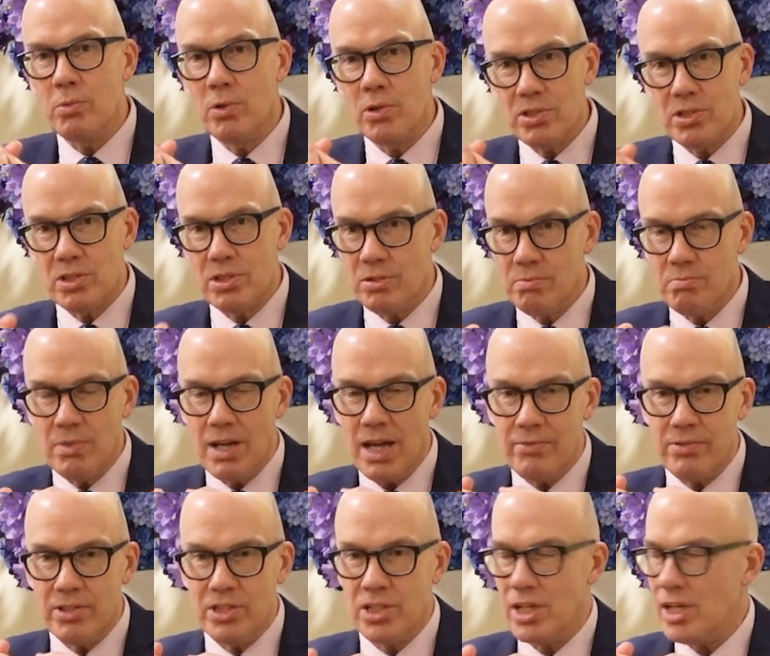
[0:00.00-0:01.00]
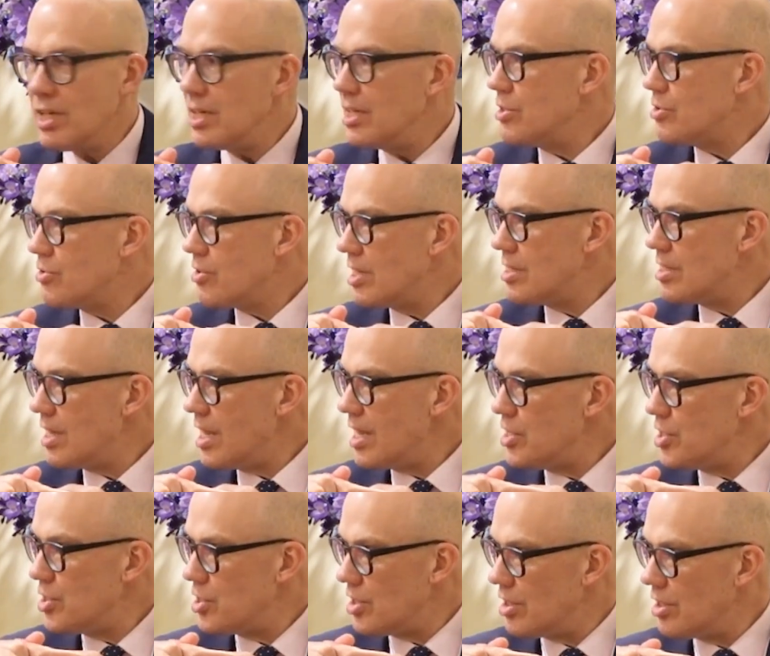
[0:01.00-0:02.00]
want to have a Chinese
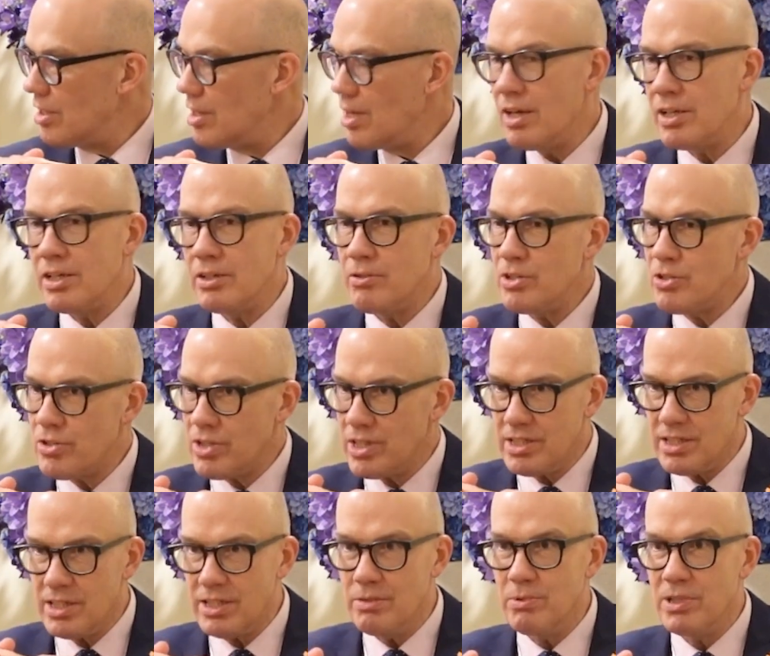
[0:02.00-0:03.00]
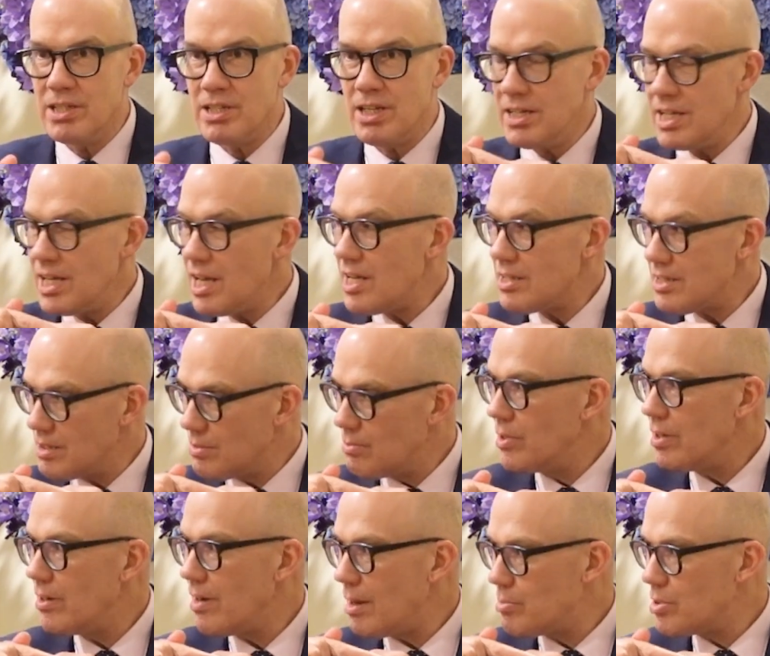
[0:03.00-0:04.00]
translation. Are you interested? And we said, yes,
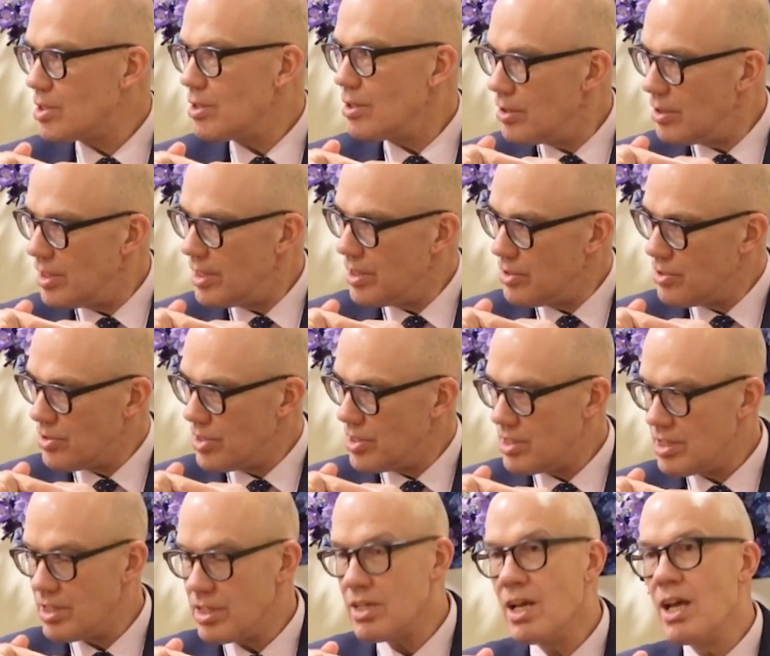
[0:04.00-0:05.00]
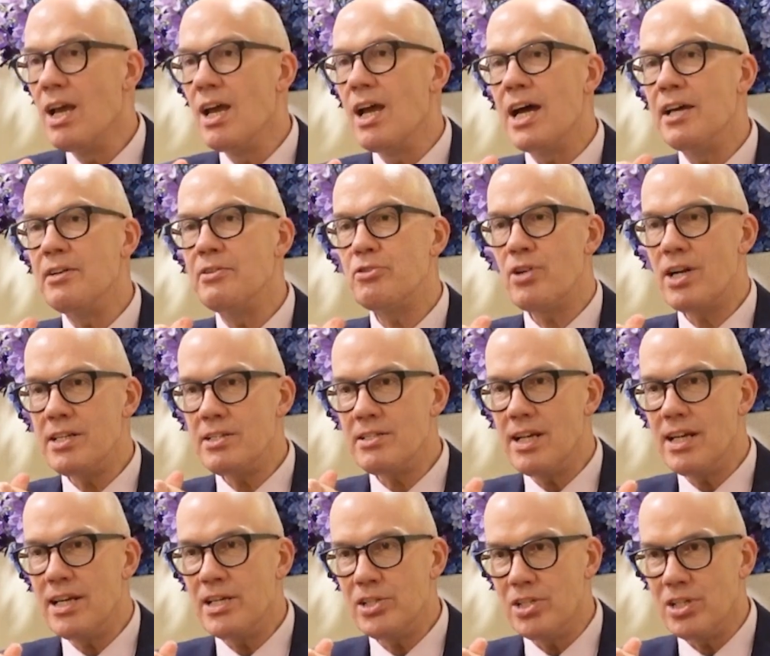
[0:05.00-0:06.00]
we're absolutely interested. And
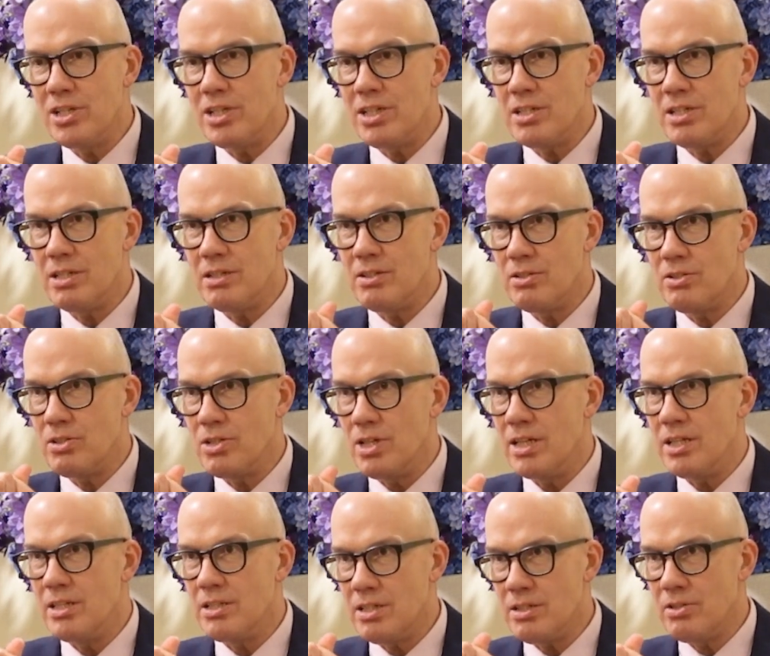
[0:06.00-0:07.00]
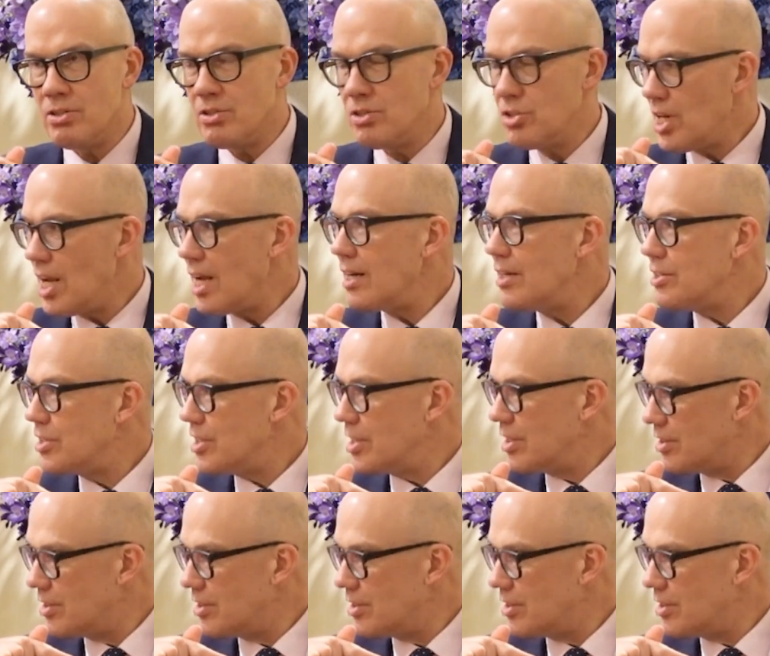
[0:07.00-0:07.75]
translation is a challenging